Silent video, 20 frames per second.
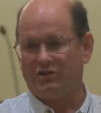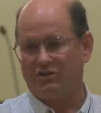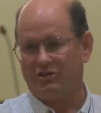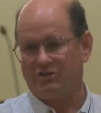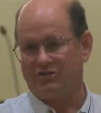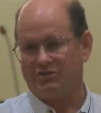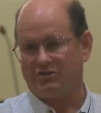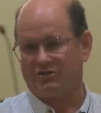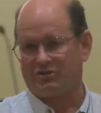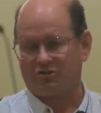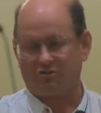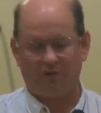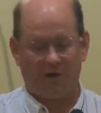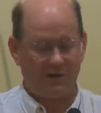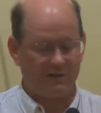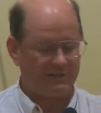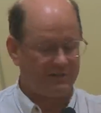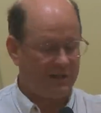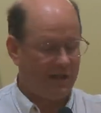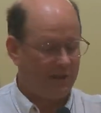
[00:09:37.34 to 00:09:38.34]
Jesus
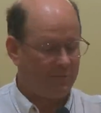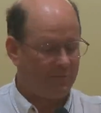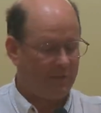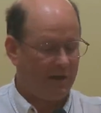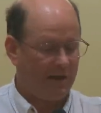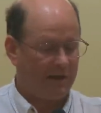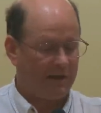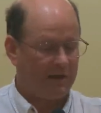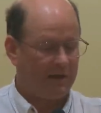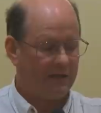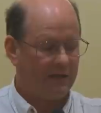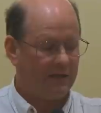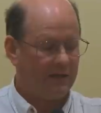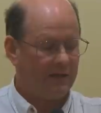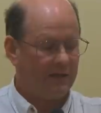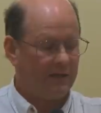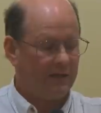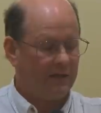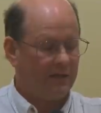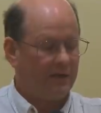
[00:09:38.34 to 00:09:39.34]
Christ, not many.
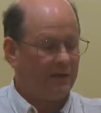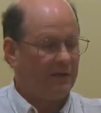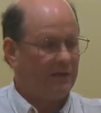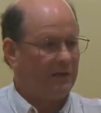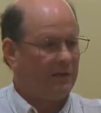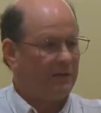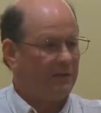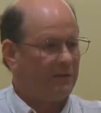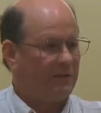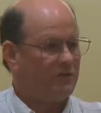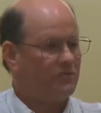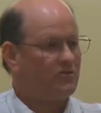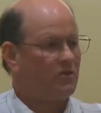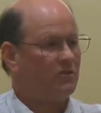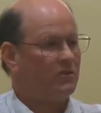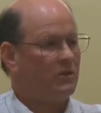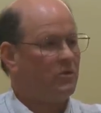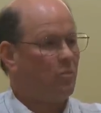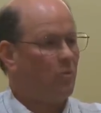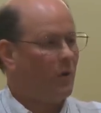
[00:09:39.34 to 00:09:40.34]
There's
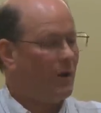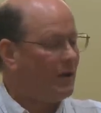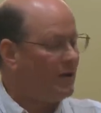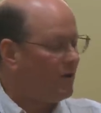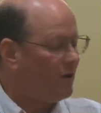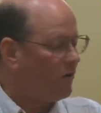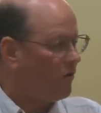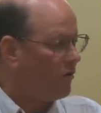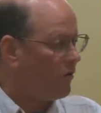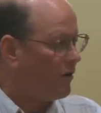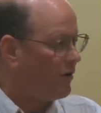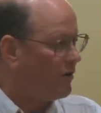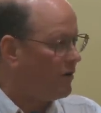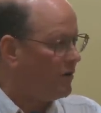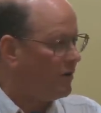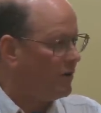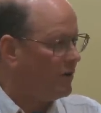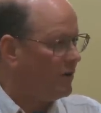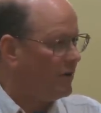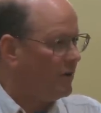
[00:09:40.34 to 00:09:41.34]
only one Lord.
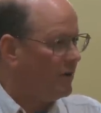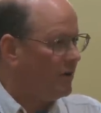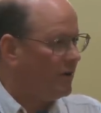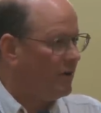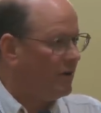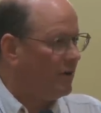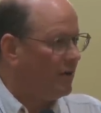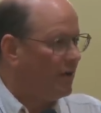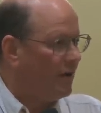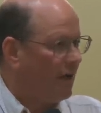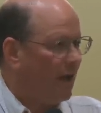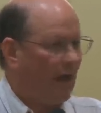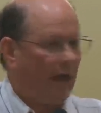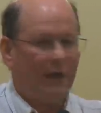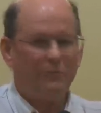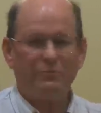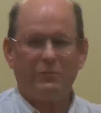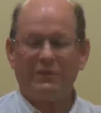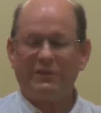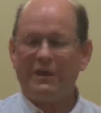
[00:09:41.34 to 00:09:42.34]

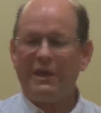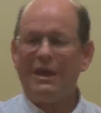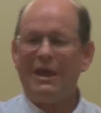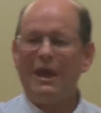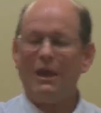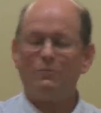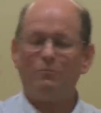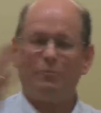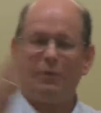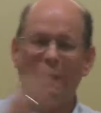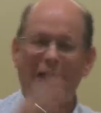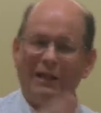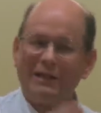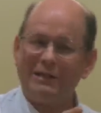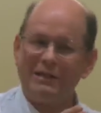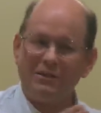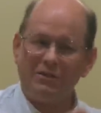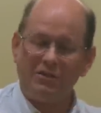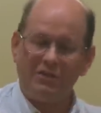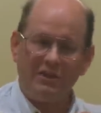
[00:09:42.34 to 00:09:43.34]
But they had
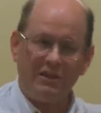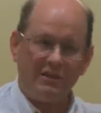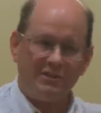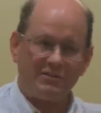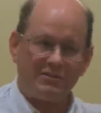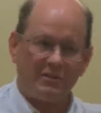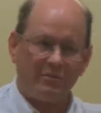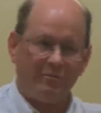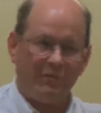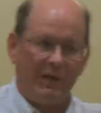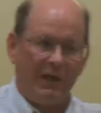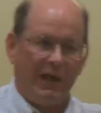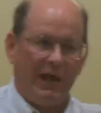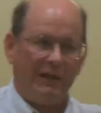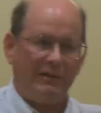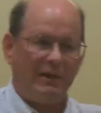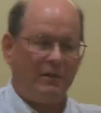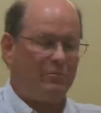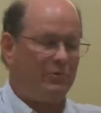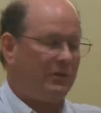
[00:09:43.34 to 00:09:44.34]
polytheism
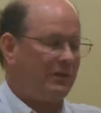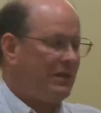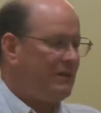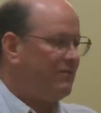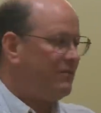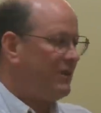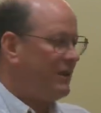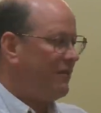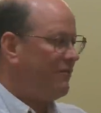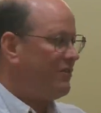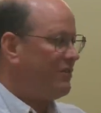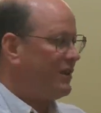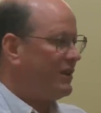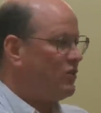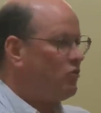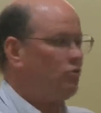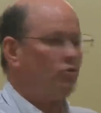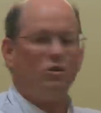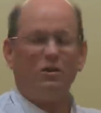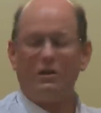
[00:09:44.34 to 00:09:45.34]
and they believed in everything.
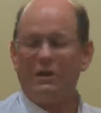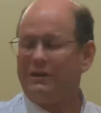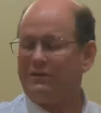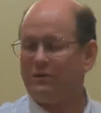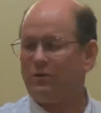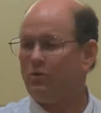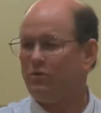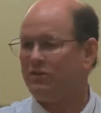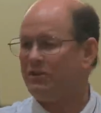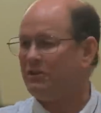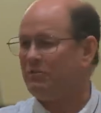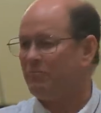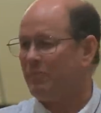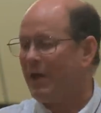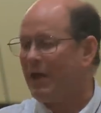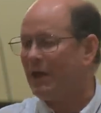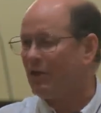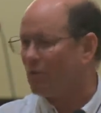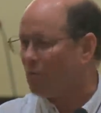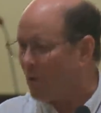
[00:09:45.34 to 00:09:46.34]
You could, it, it didn't
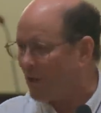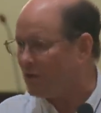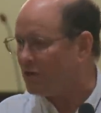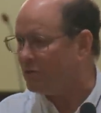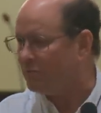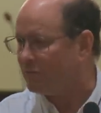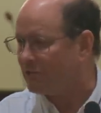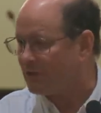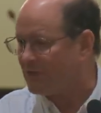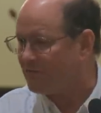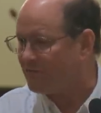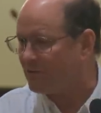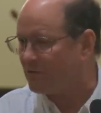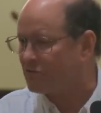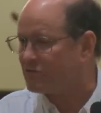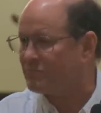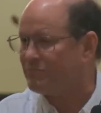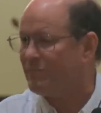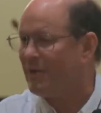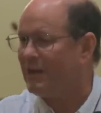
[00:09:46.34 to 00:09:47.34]
matter what you believed. There
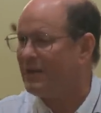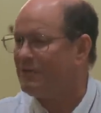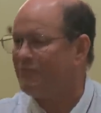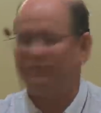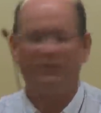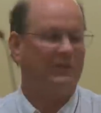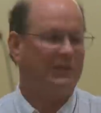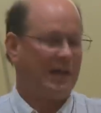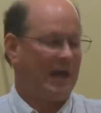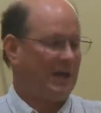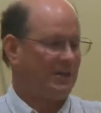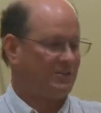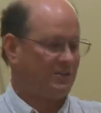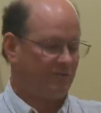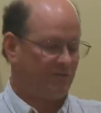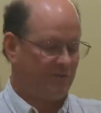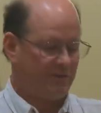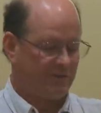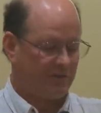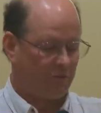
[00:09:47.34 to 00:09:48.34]
was many
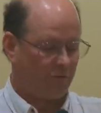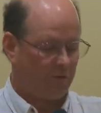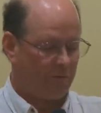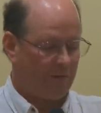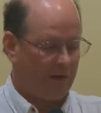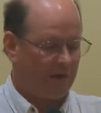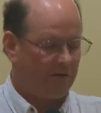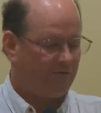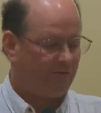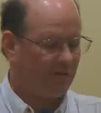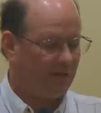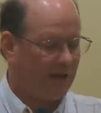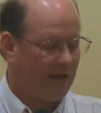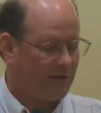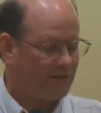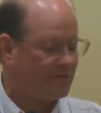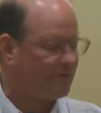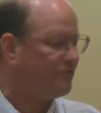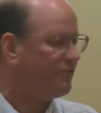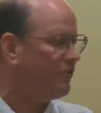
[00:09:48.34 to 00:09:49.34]
philosophies, there were many
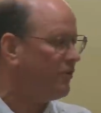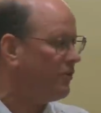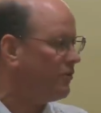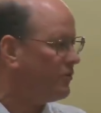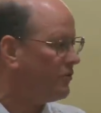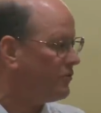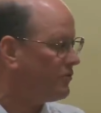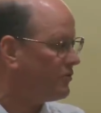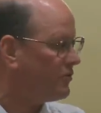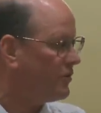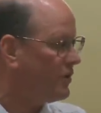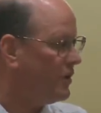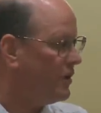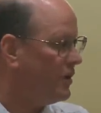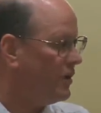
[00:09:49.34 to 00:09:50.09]
philosophers.